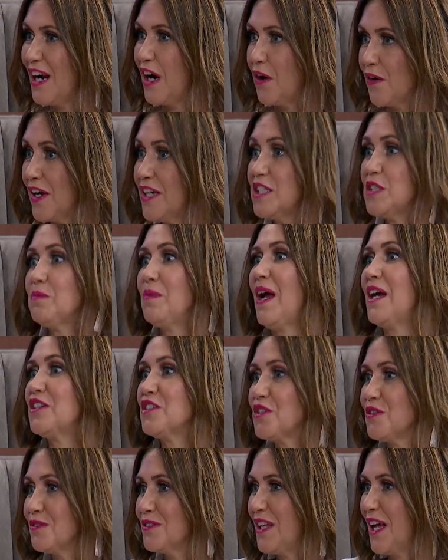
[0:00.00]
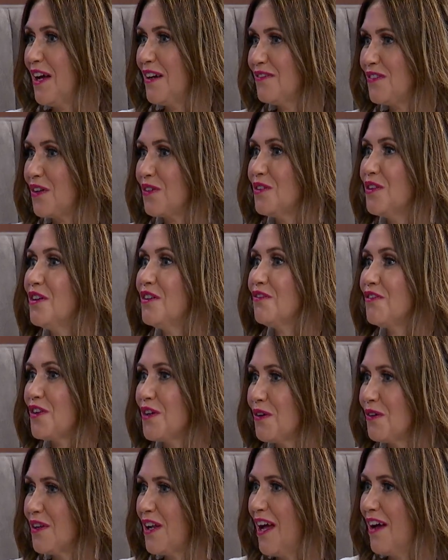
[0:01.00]
or expect your love, or look for
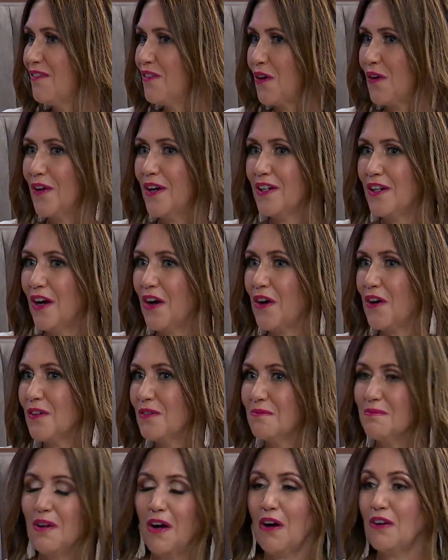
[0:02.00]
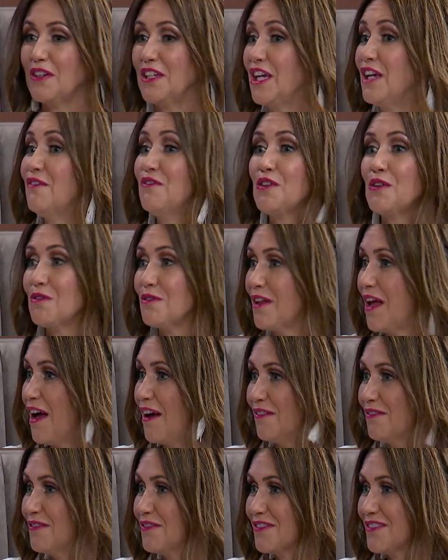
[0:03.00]
your love, or, or, or give your
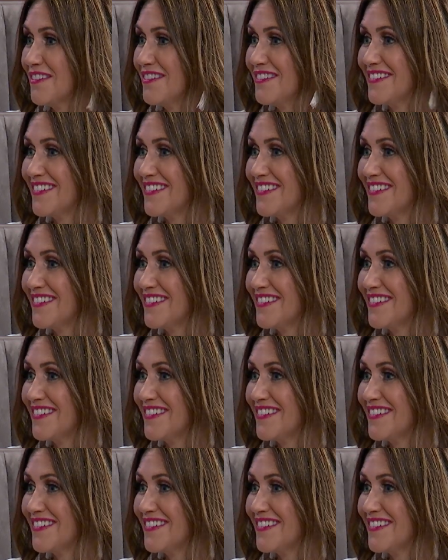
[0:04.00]
love.